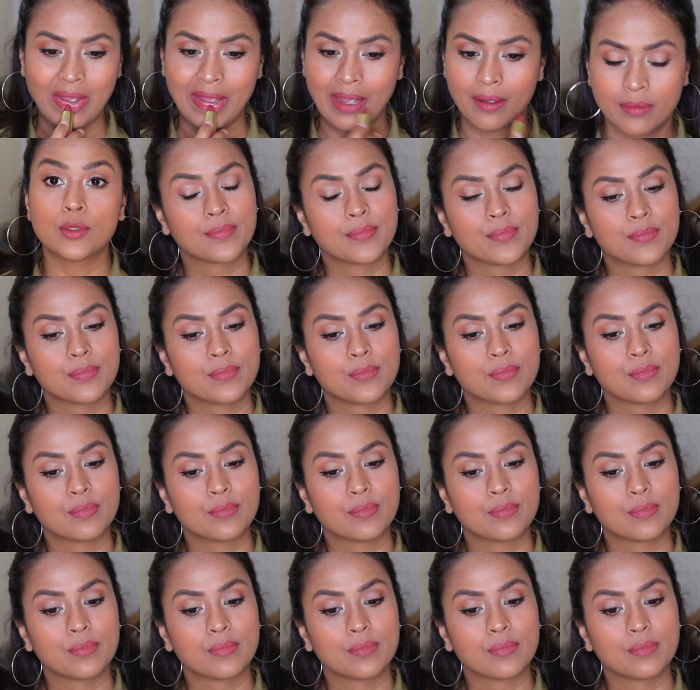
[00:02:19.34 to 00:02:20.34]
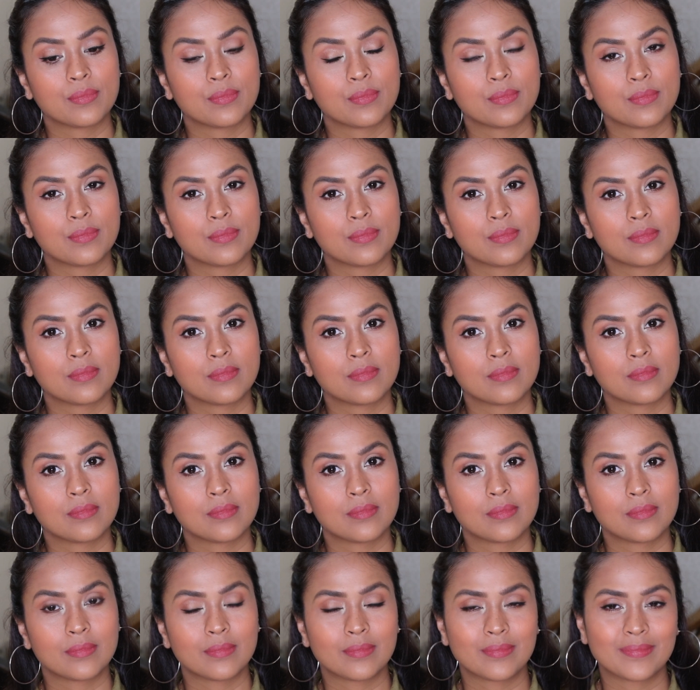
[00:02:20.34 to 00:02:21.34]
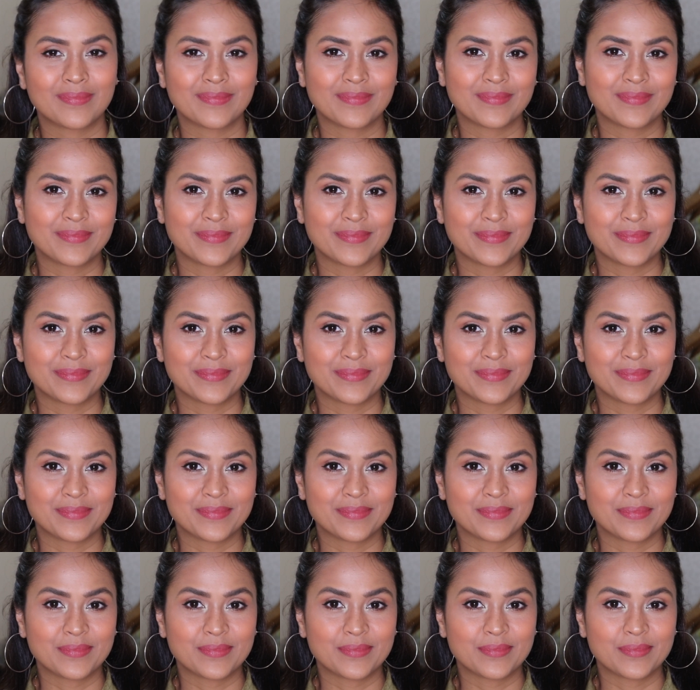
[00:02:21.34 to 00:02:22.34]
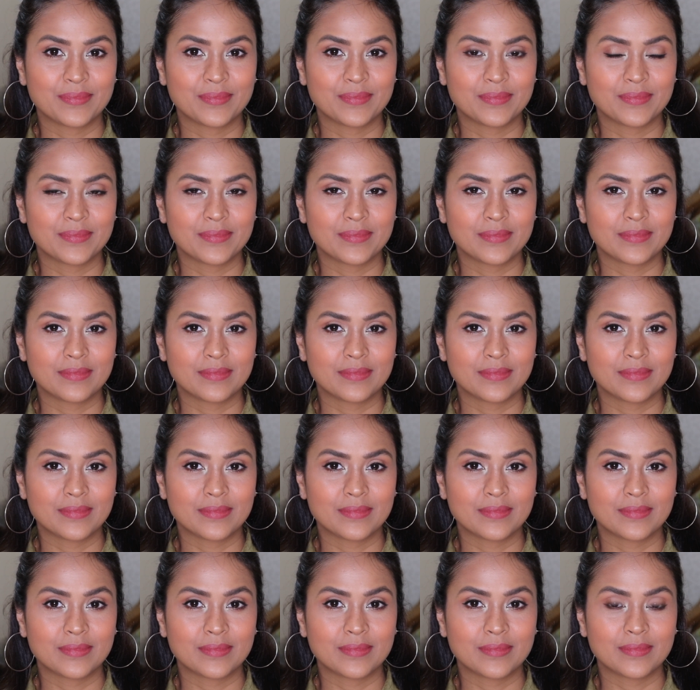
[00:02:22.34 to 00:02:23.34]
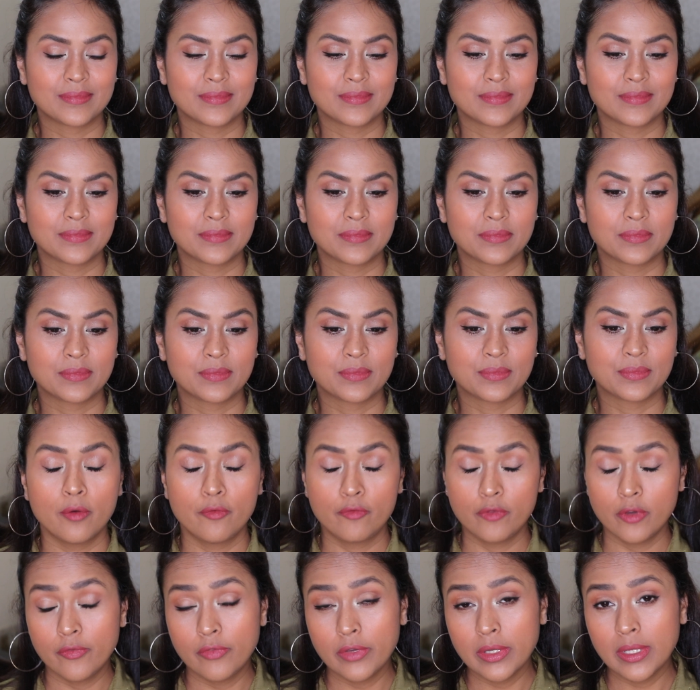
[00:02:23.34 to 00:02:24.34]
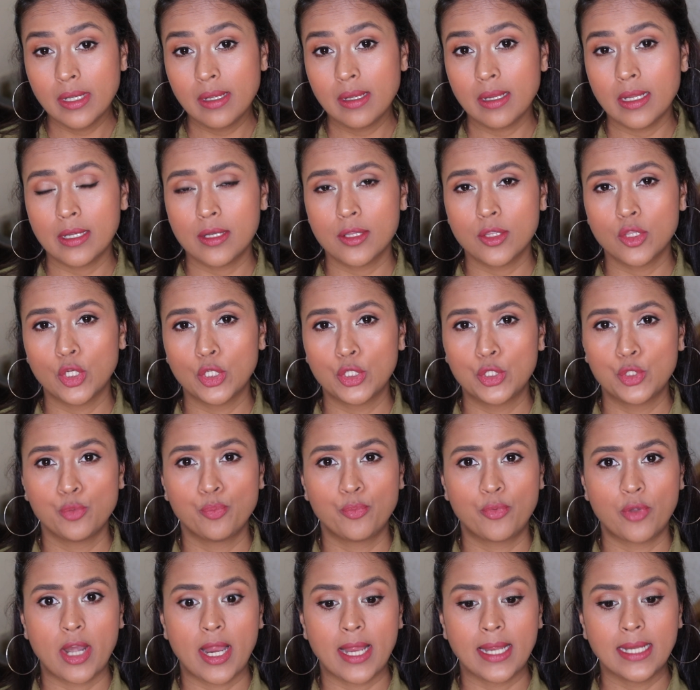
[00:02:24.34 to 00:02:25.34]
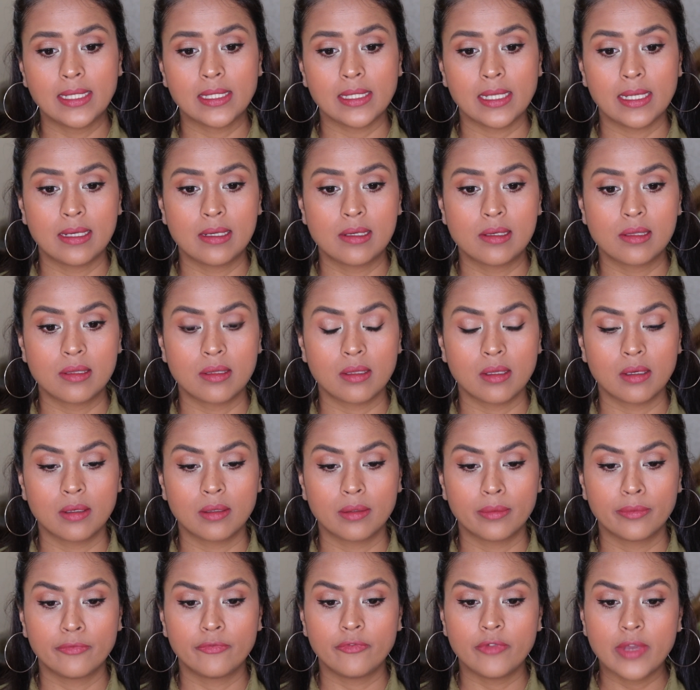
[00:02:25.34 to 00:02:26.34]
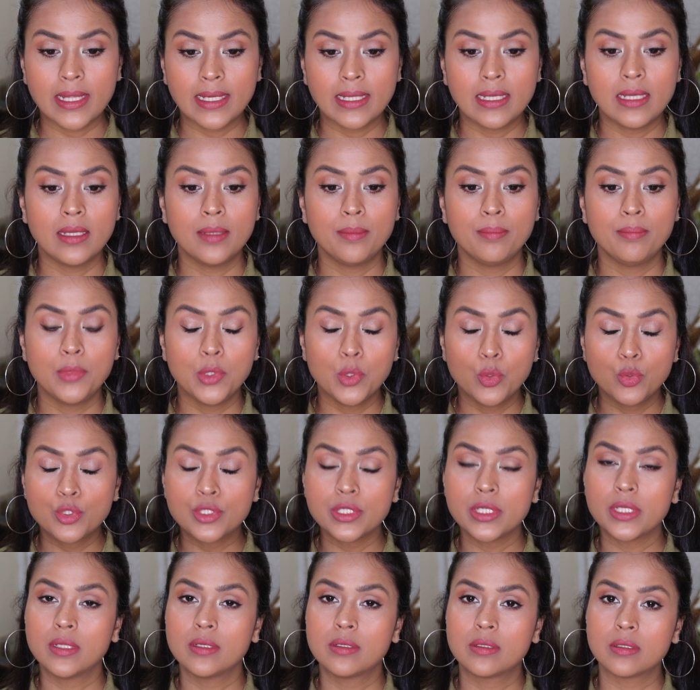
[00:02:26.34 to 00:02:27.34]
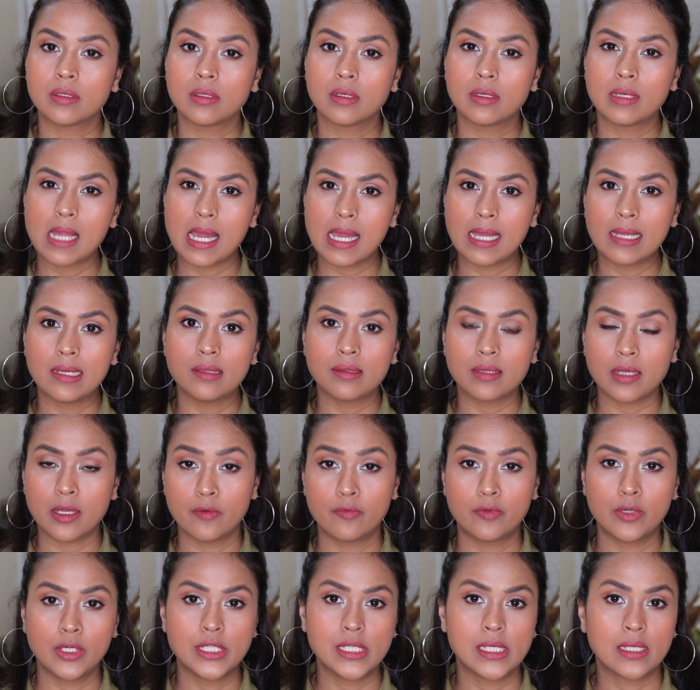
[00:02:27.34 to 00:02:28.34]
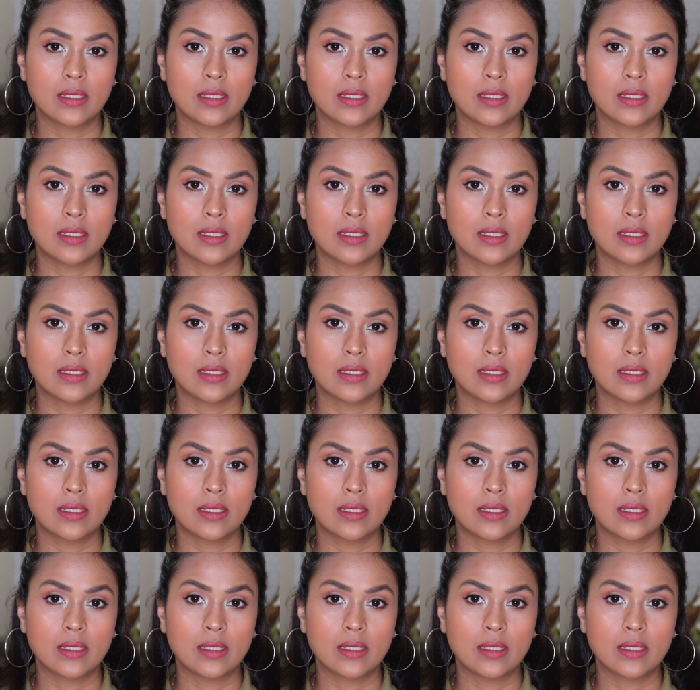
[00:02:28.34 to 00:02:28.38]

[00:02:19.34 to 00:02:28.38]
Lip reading: So Athleisure is like a dusty pink color. So it's not too vivid, it's not too bright, it's a very muted, nice everyday